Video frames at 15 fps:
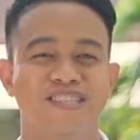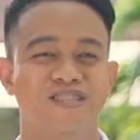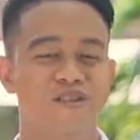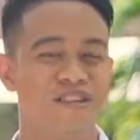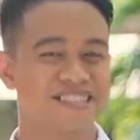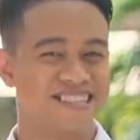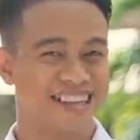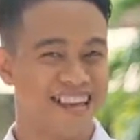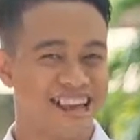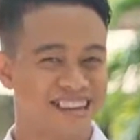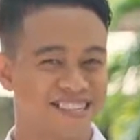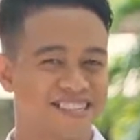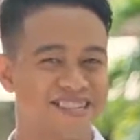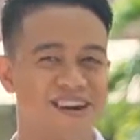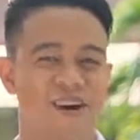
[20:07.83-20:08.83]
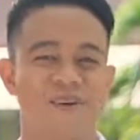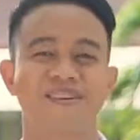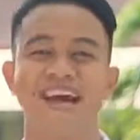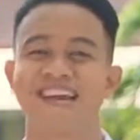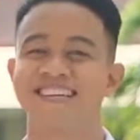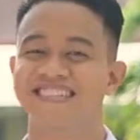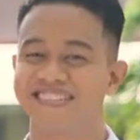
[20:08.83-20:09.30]
do this extra
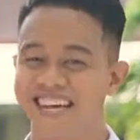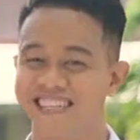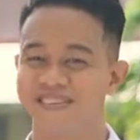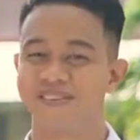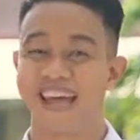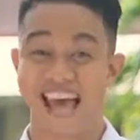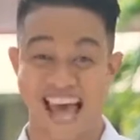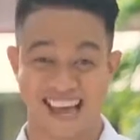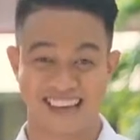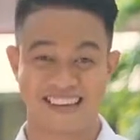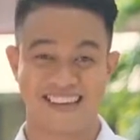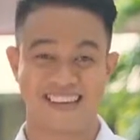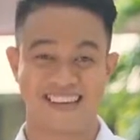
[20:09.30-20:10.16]
organization hack.